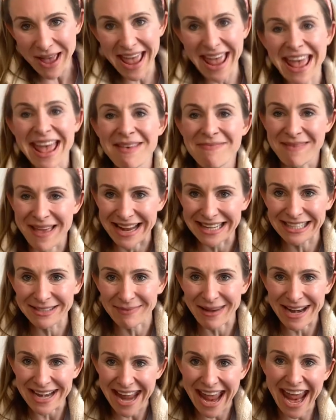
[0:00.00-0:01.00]
It makes
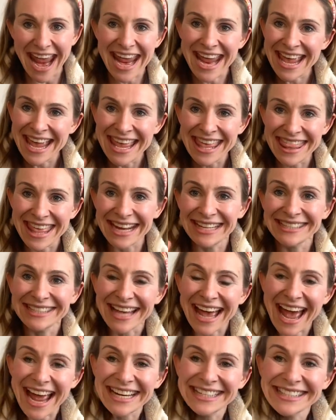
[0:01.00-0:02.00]
my day. Thanks
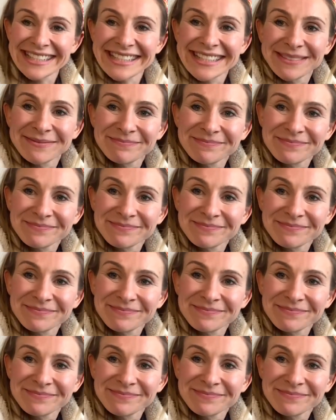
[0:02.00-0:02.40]
guys.